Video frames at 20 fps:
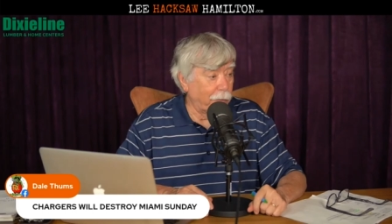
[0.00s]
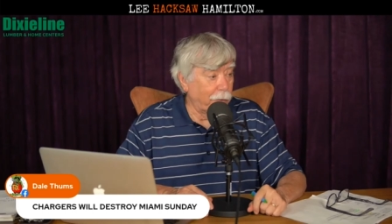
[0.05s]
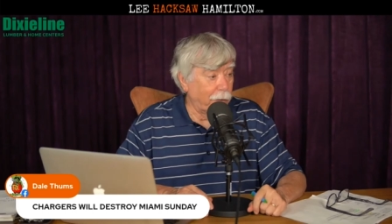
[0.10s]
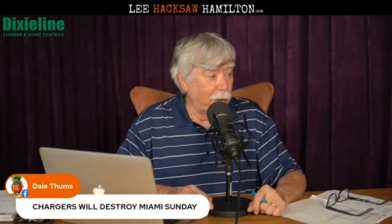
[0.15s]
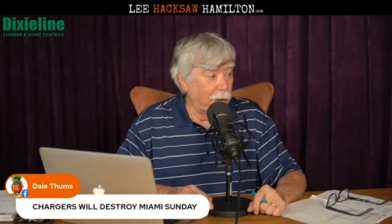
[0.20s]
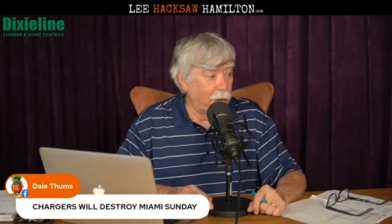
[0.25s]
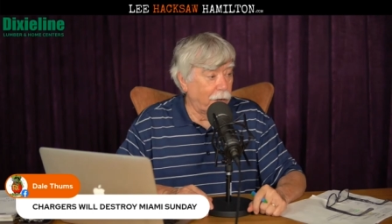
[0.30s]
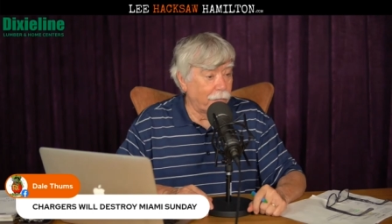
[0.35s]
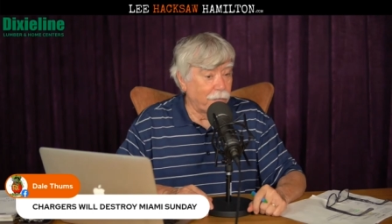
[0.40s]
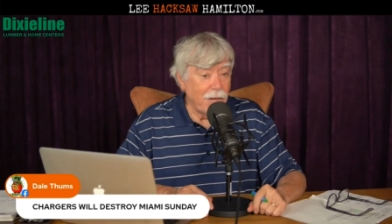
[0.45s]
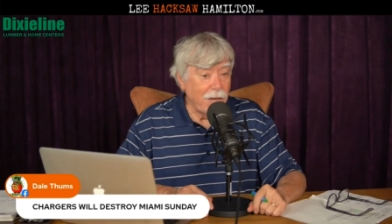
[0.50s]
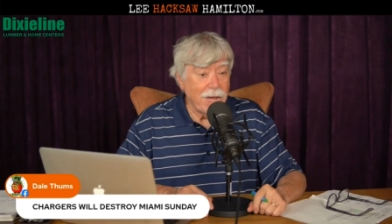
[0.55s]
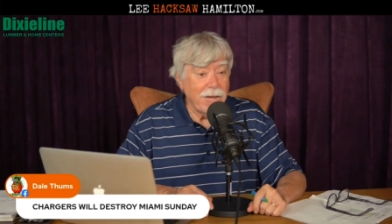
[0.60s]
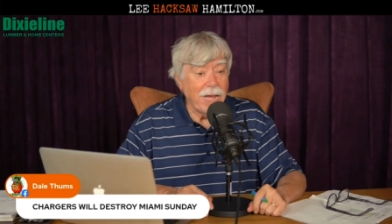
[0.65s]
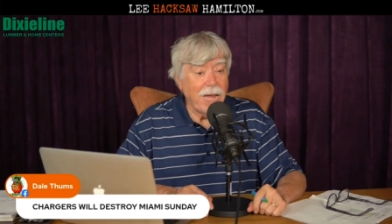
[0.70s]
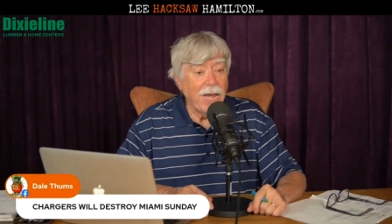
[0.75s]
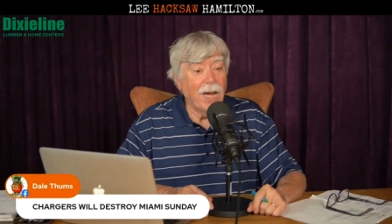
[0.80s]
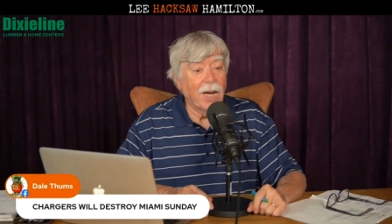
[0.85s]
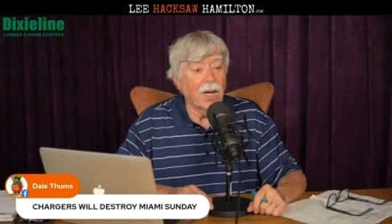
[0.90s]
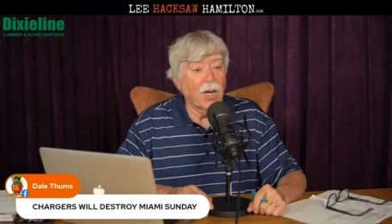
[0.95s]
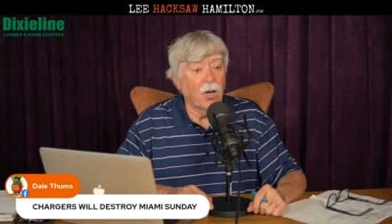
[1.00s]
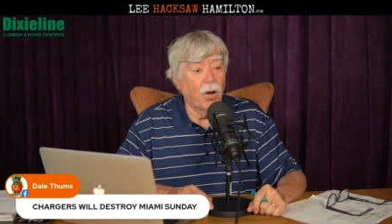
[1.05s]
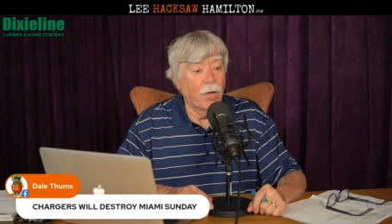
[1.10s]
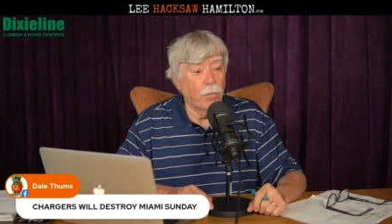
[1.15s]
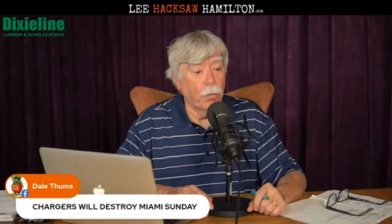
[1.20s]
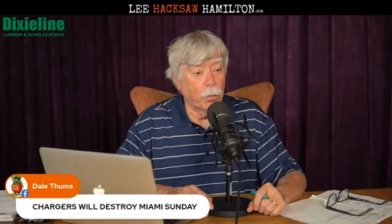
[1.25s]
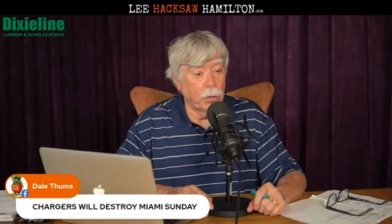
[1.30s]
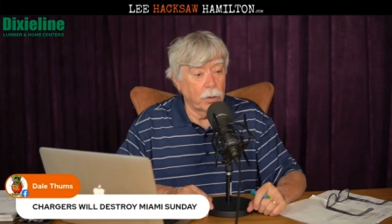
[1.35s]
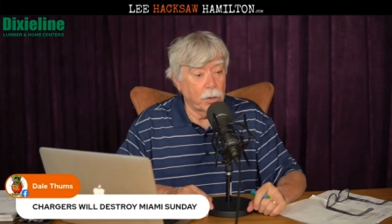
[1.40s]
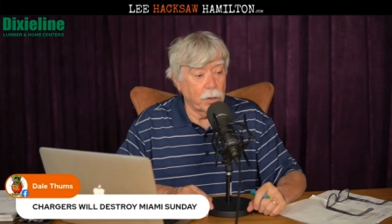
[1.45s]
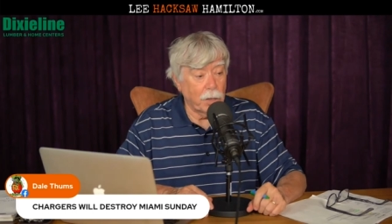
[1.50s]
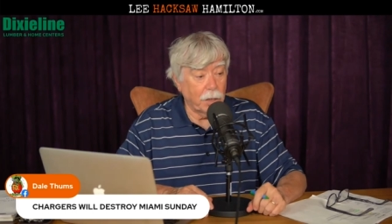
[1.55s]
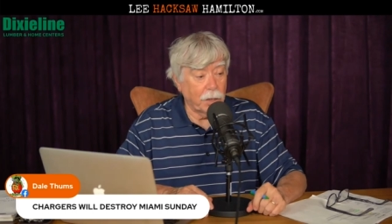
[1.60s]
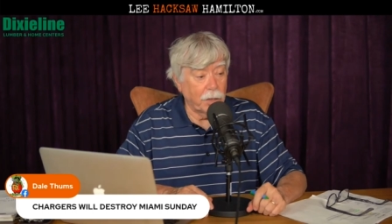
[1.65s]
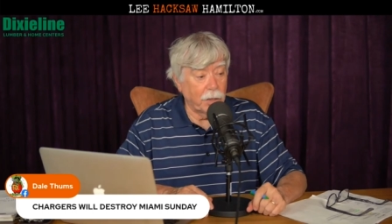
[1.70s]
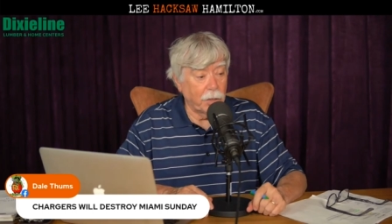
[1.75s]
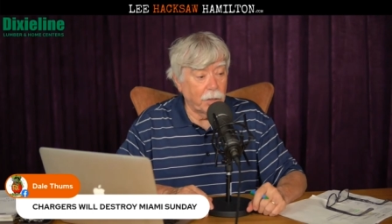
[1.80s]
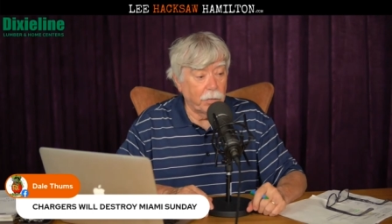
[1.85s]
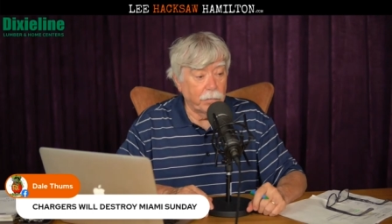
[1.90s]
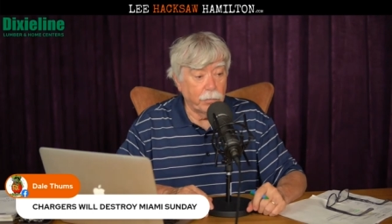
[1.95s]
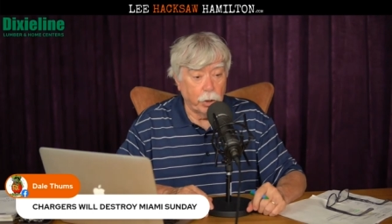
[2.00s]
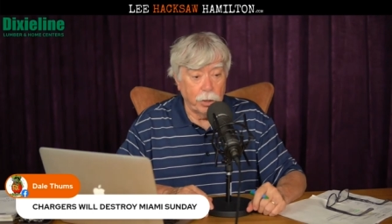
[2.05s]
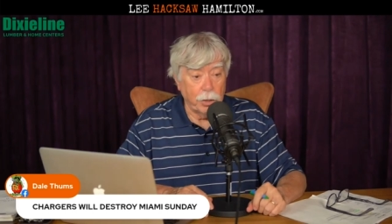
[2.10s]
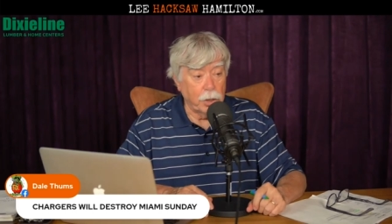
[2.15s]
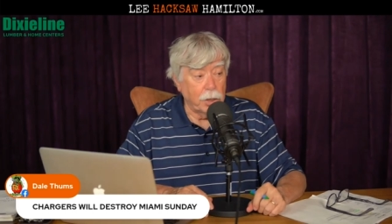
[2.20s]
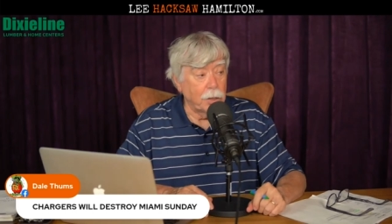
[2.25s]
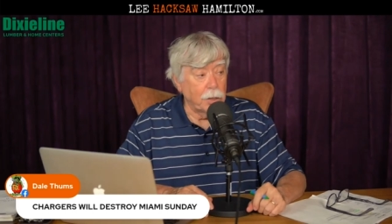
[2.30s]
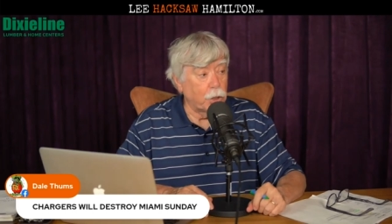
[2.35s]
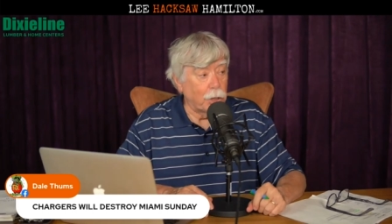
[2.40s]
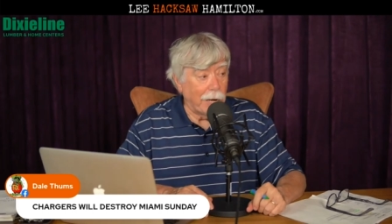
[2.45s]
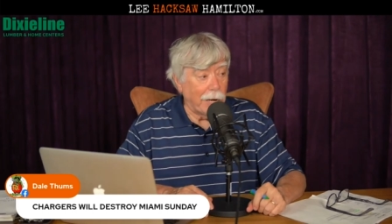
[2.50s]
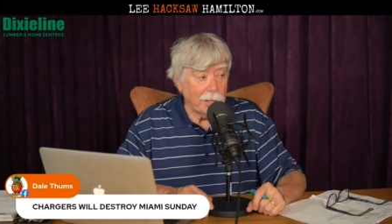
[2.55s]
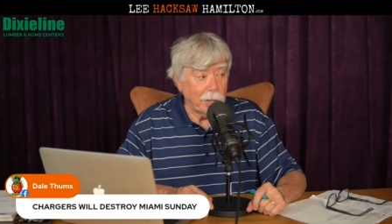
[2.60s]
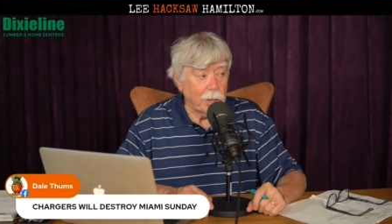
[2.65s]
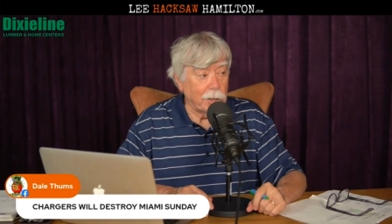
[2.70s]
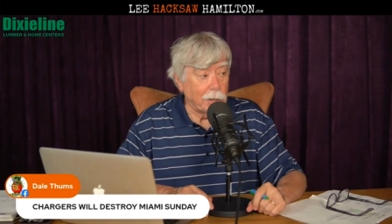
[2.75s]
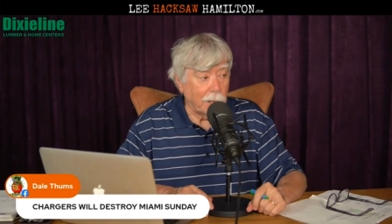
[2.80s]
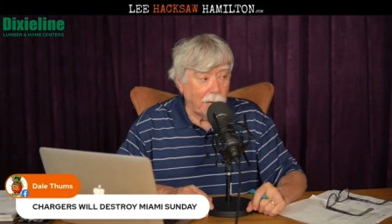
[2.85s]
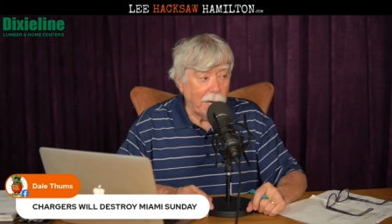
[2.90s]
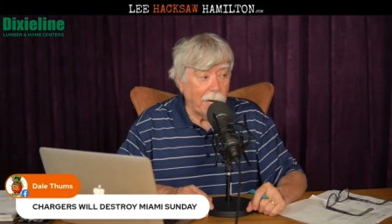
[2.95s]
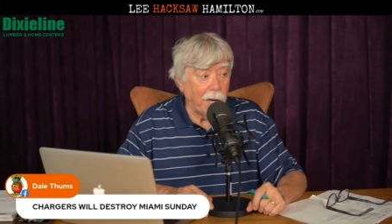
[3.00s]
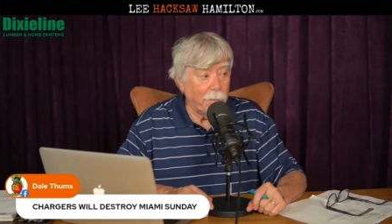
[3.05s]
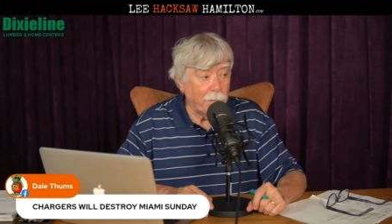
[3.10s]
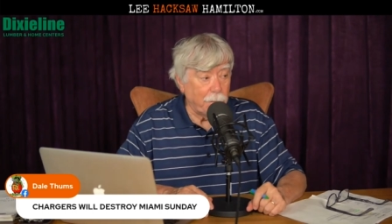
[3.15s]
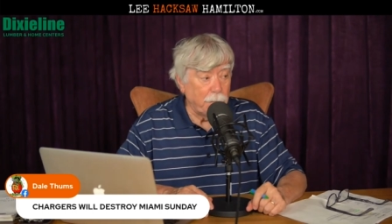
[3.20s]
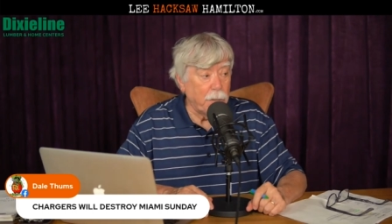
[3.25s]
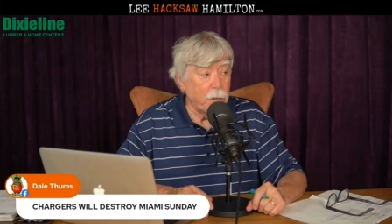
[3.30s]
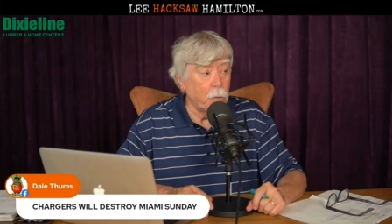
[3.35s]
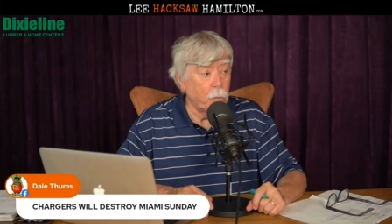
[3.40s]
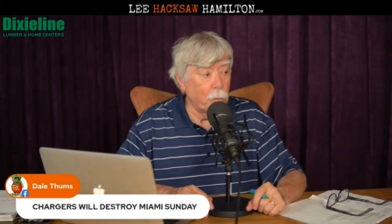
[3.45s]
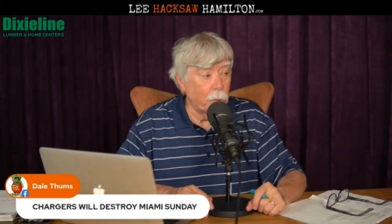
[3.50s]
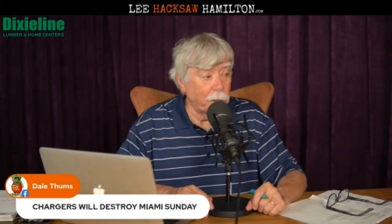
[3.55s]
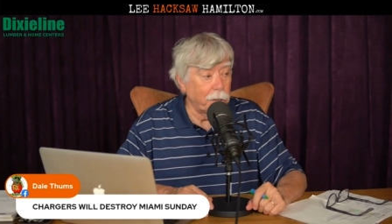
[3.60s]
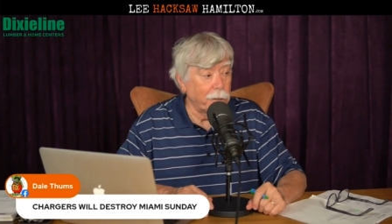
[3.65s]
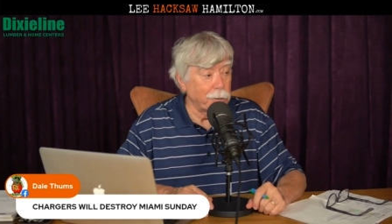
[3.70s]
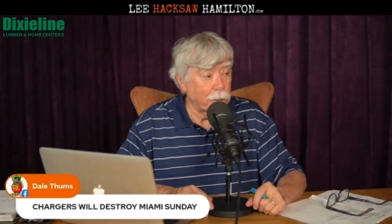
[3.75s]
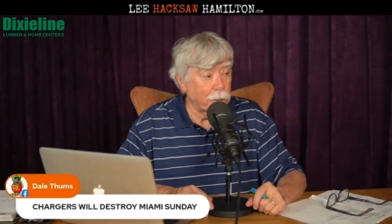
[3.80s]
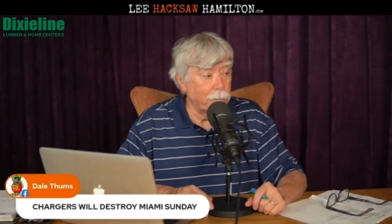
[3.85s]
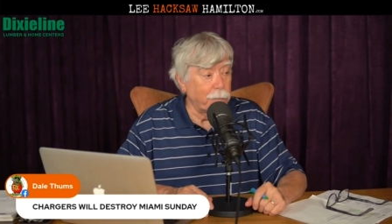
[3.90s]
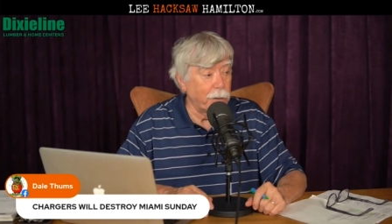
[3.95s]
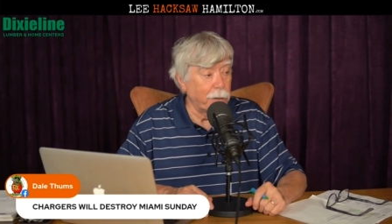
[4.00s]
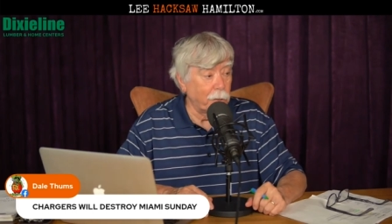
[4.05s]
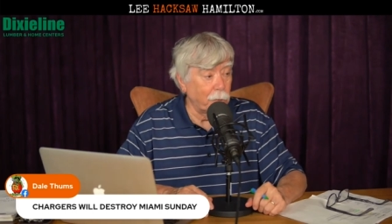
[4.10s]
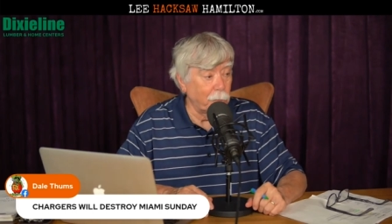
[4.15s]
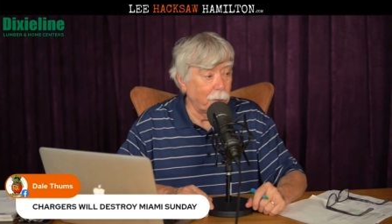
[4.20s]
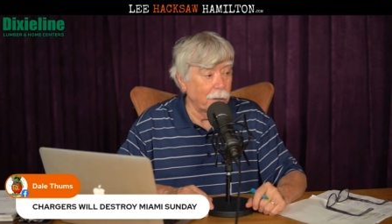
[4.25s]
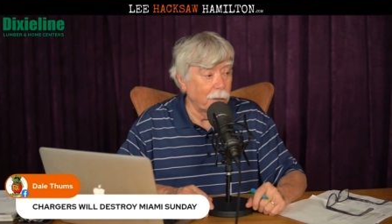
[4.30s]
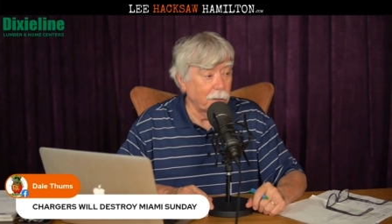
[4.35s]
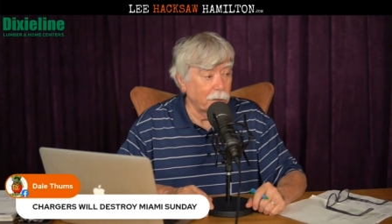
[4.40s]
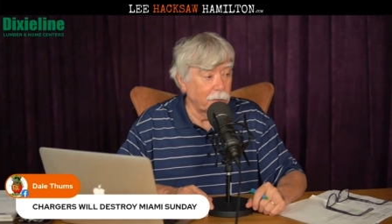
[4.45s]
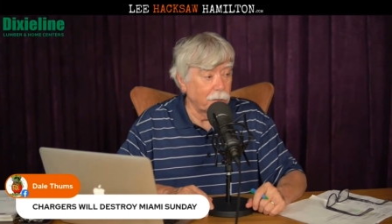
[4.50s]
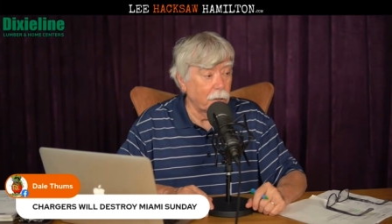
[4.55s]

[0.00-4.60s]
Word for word: And if they can't cover in the secondary, if J C Jackson can't be what he used to be in New England,